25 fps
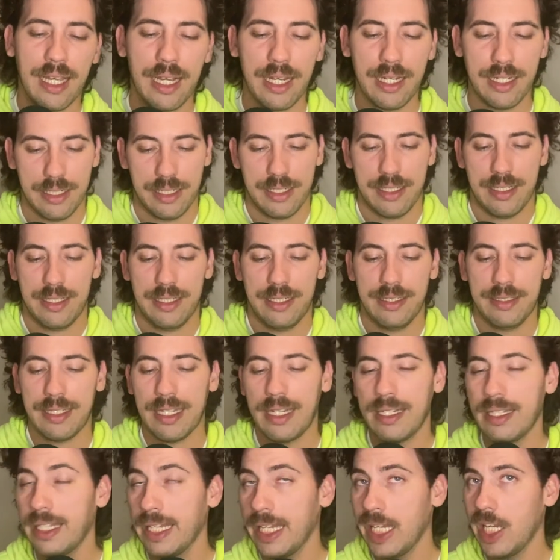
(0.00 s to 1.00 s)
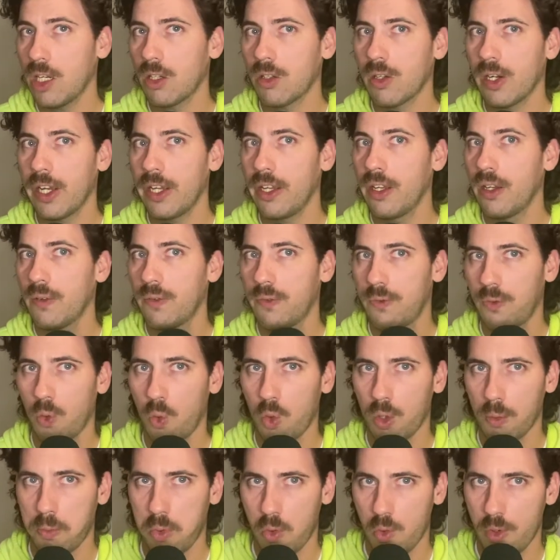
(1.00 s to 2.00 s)
He's got an ERA of
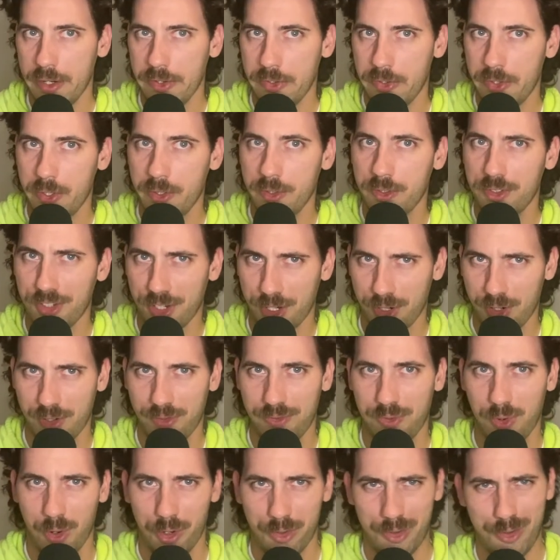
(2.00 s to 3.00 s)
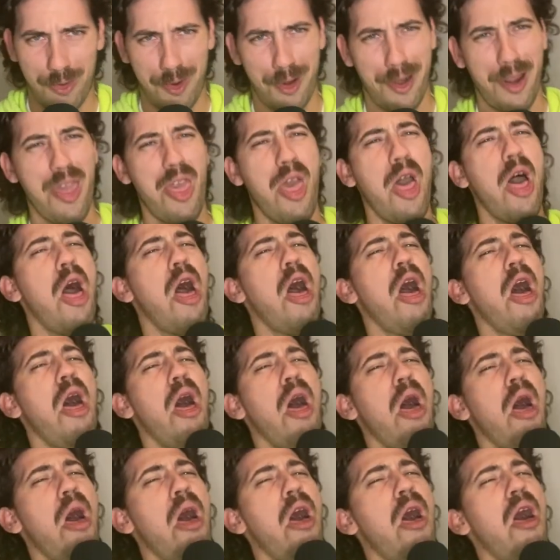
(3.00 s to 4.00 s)
4.20,
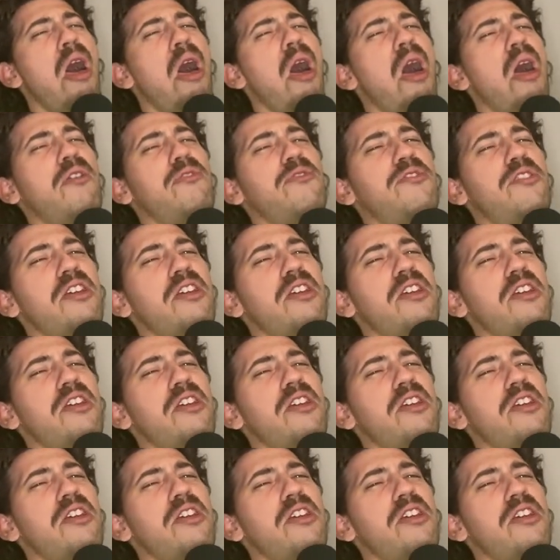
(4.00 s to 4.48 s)
4.20.